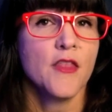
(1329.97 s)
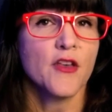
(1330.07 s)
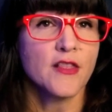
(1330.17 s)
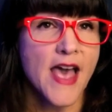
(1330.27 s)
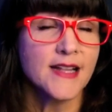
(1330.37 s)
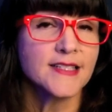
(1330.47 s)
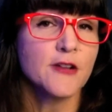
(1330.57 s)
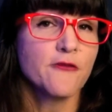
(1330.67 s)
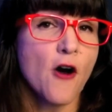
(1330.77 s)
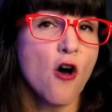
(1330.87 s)
The lens
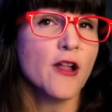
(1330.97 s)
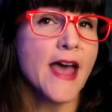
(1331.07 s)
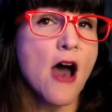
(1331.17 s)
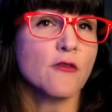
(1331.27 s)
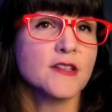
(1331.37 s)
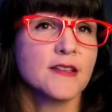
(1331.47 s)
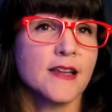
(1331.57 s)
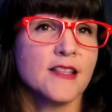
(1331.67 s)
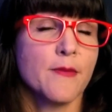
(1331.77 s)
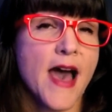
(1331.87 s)
had fallen out
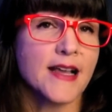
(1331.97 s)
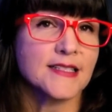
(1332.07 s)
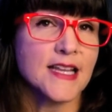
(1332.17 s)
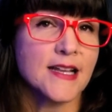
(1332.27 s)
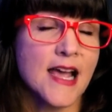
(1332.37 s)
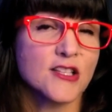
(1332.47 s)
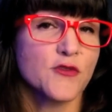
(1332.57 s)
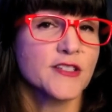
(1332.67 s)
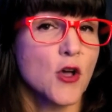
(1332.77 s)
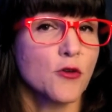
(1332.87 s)
in the back seat as a
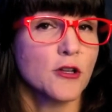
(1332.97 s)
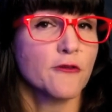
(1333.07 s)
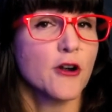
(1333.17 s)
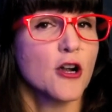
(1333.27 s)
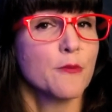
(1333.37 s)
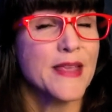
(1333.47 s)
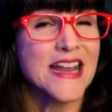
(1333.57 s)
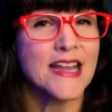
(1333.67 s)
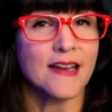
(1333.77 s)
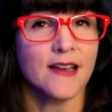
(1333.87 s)
result of her
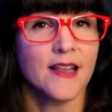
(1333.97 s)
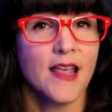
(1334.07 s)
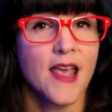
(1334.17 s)
beating,